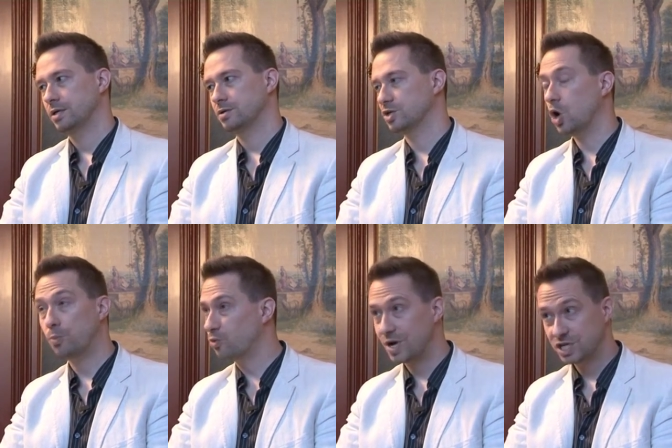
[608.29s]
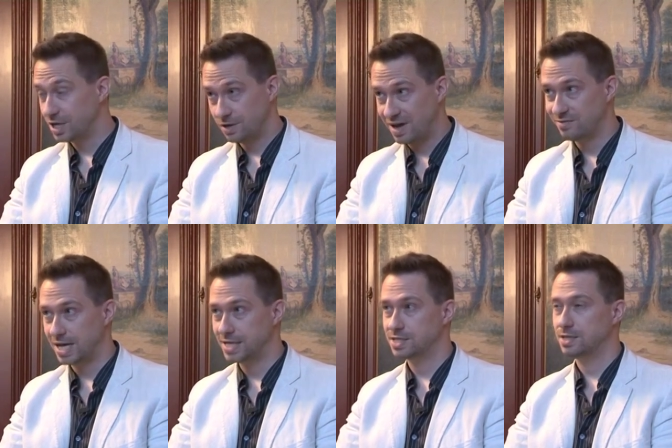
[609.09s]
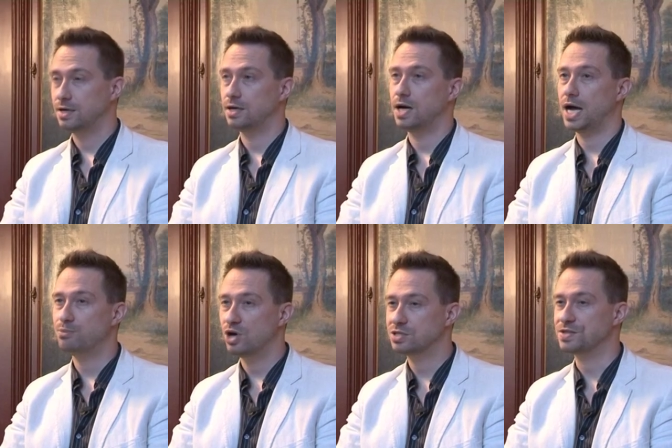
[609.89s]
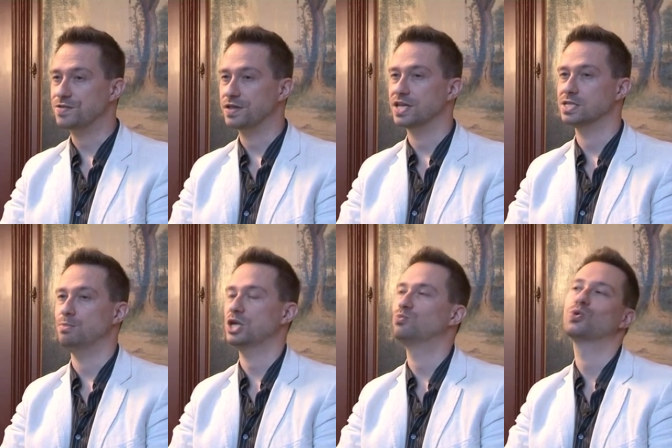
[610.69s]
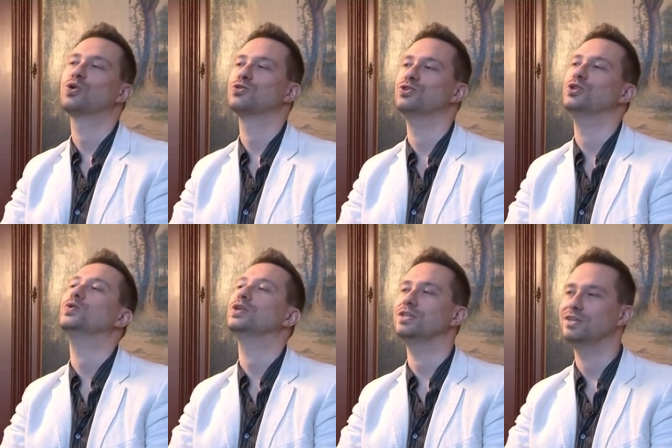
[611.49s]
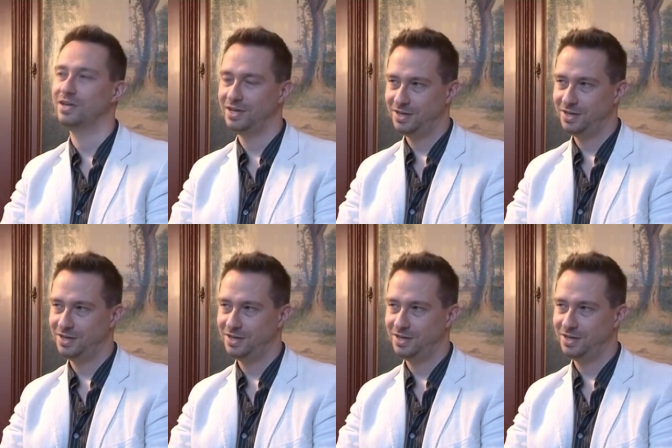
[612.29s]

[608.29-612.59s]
So it's an open question. I don't have an answer. Uh, I personally think there's much more continuity